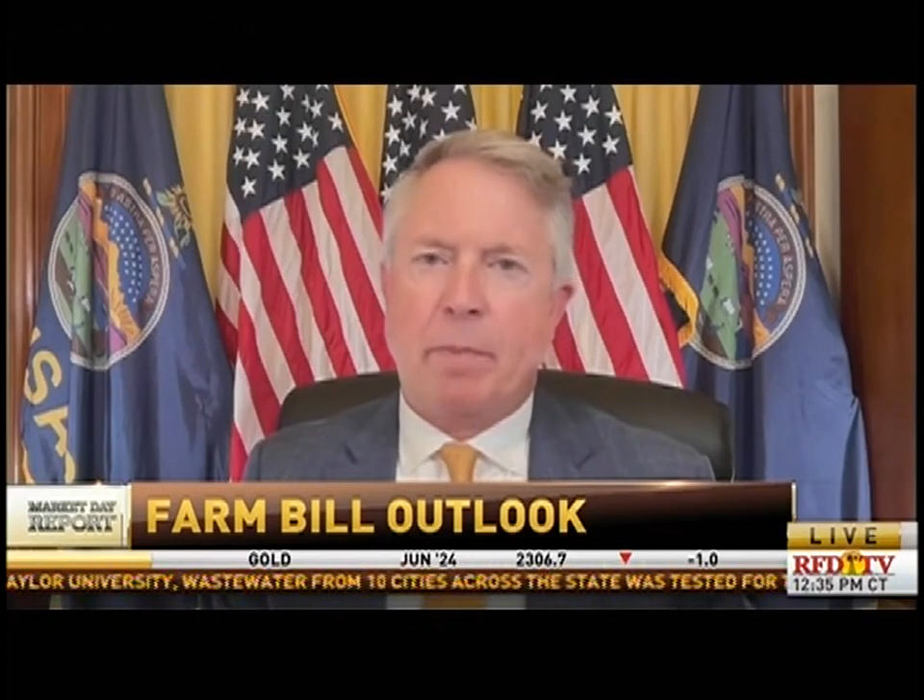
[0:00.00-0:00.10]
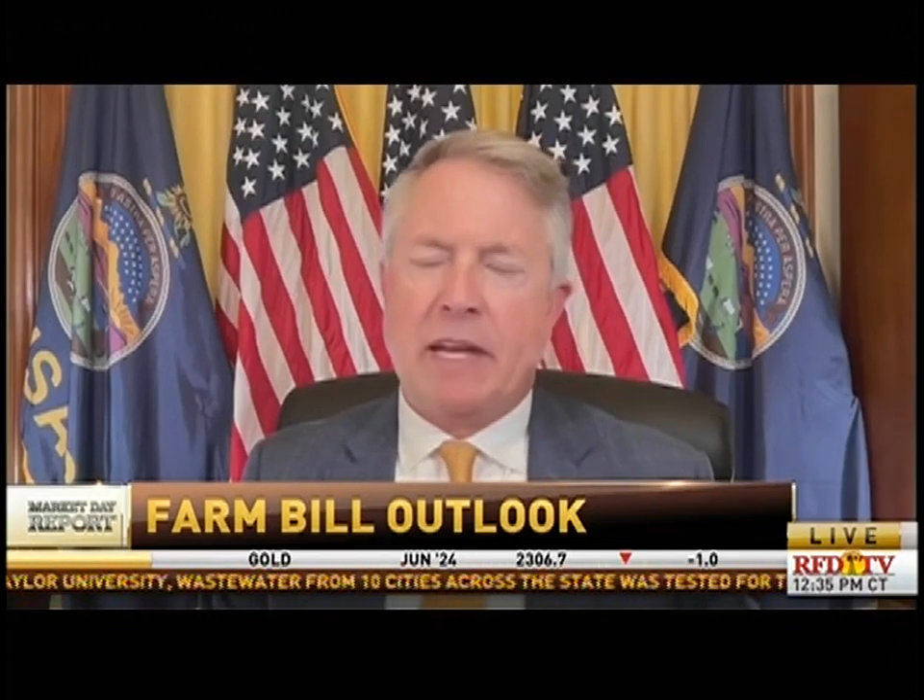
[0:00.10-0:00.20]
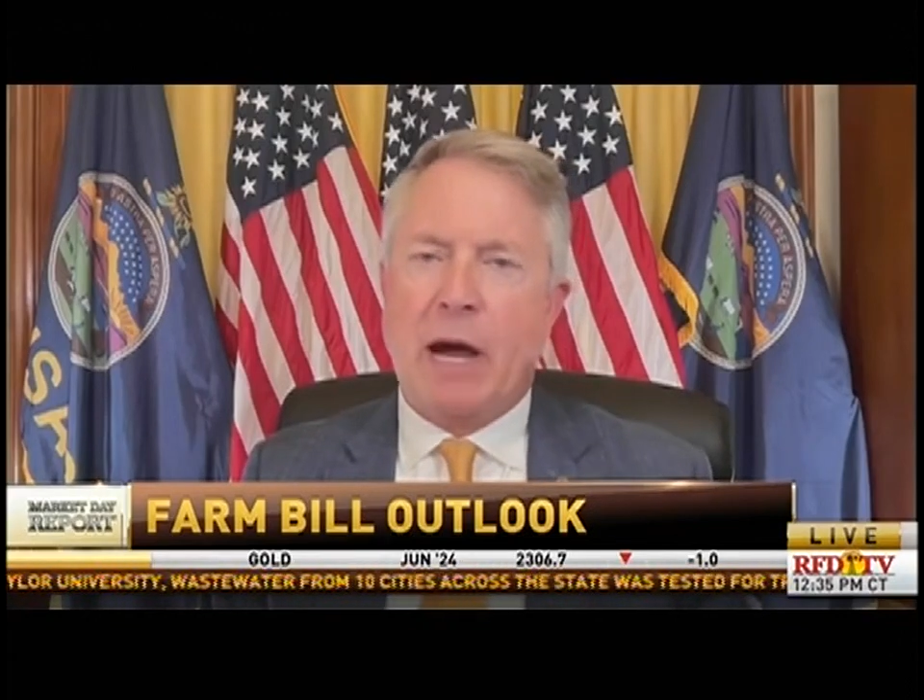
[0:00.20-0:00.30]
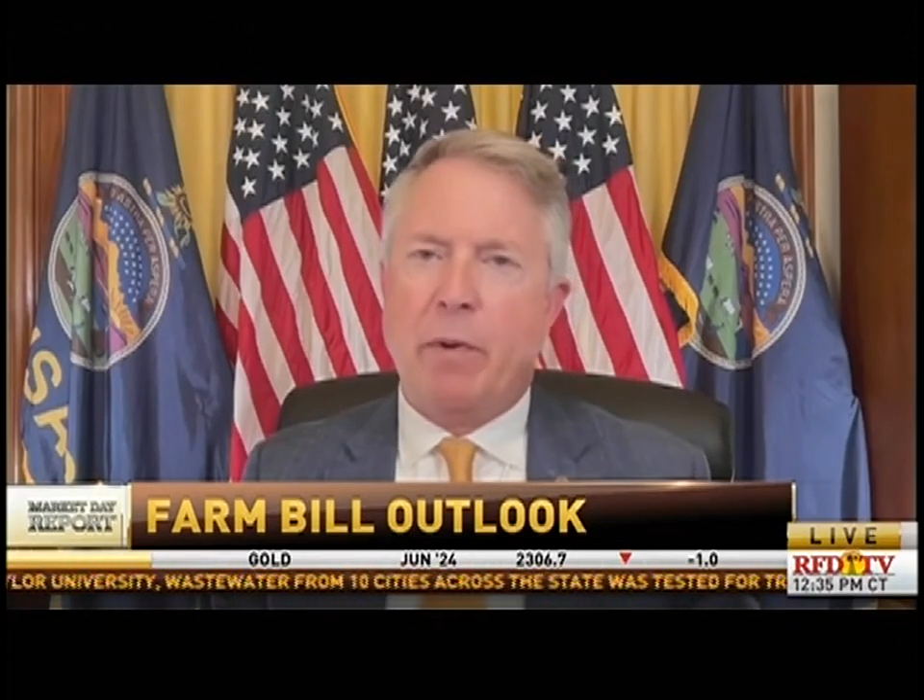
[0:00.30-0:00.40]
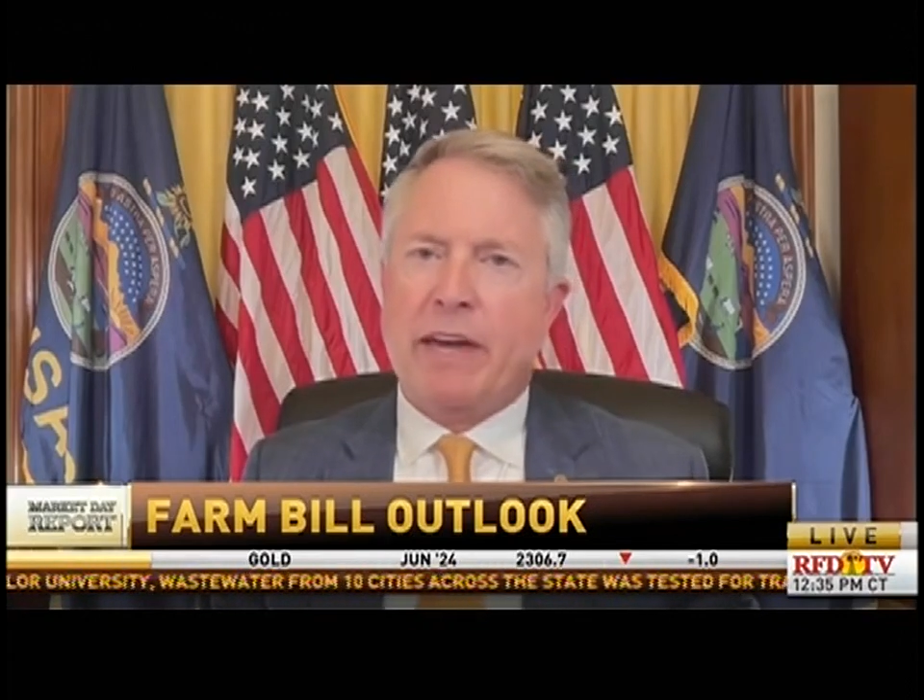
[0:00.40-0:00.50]
And
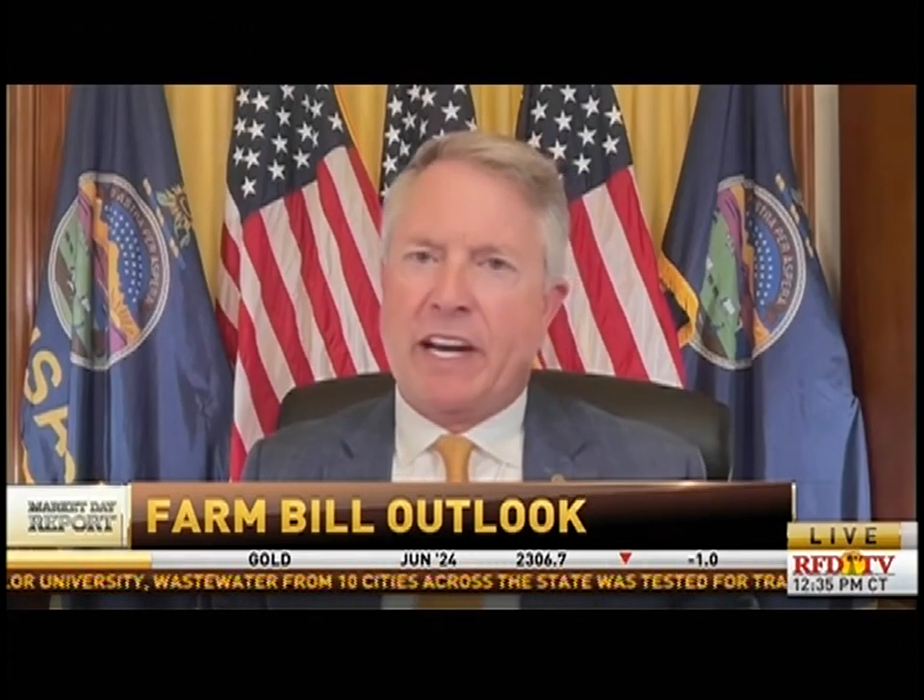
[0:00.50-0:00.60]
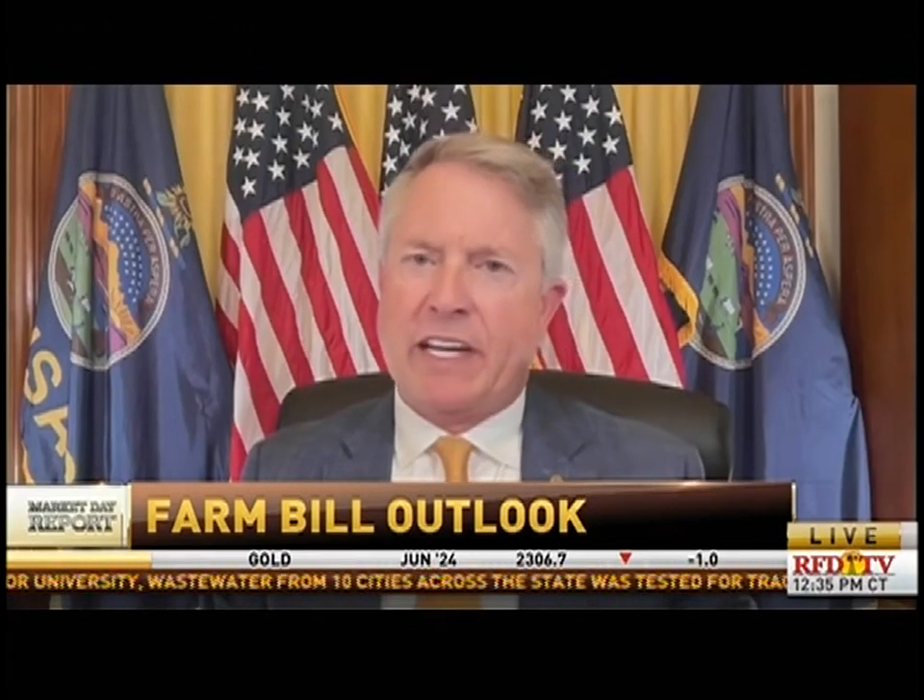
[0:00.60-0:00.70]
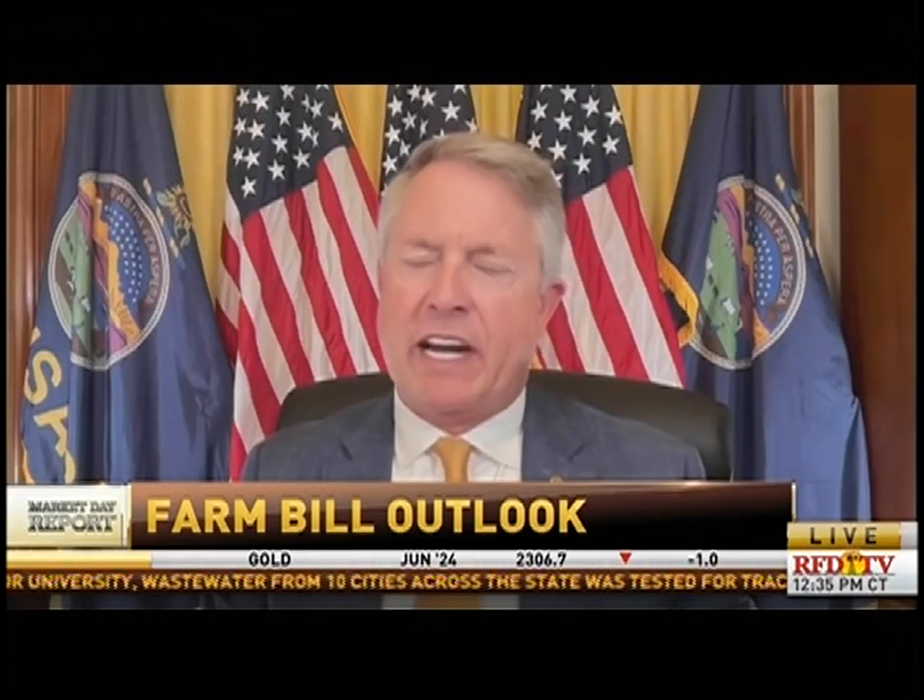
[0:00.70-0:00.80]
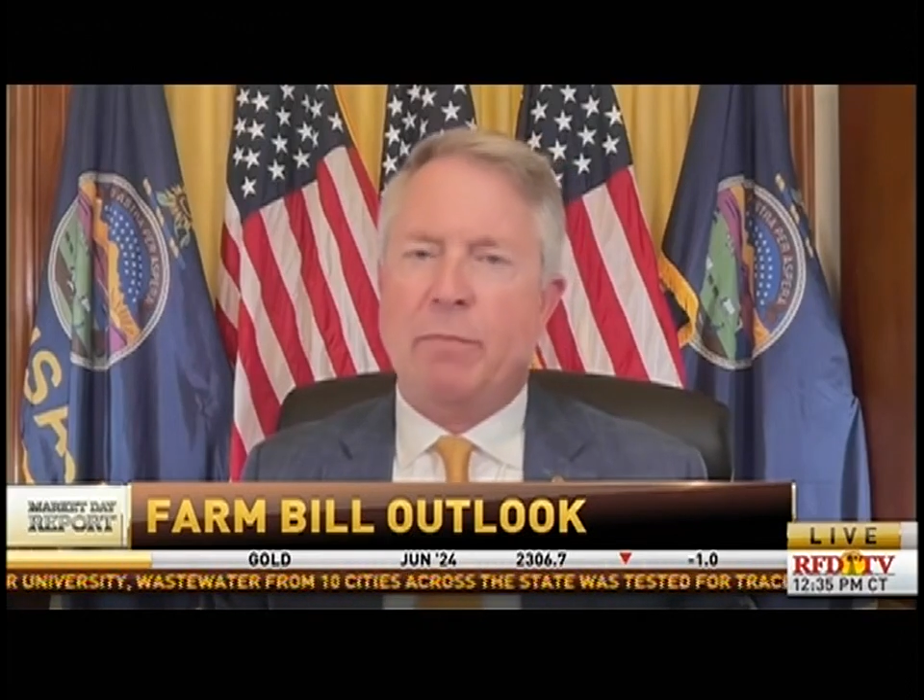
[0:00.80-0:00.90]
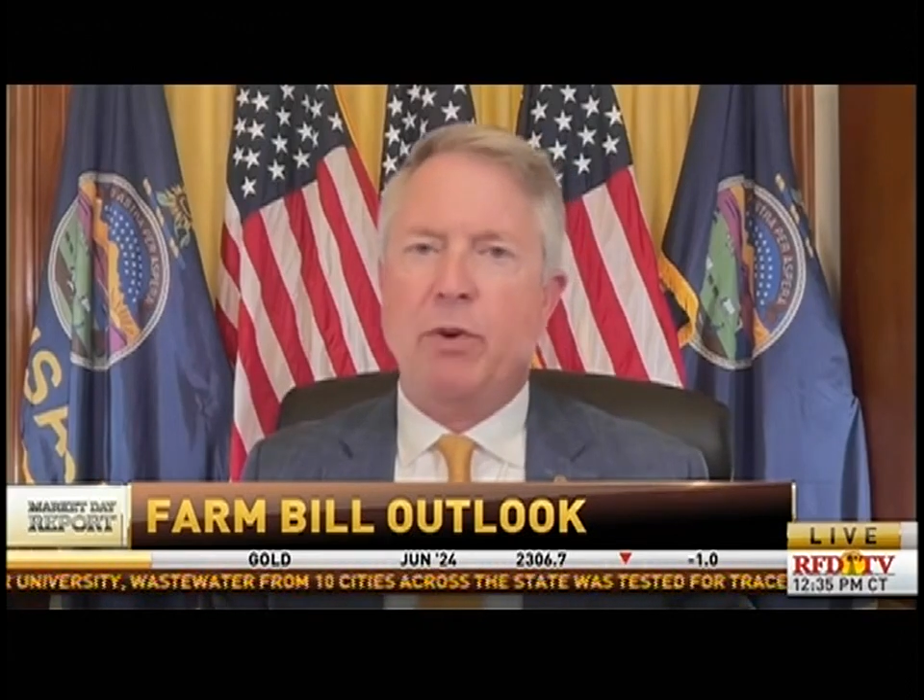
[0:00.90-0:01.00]
now we got to kind of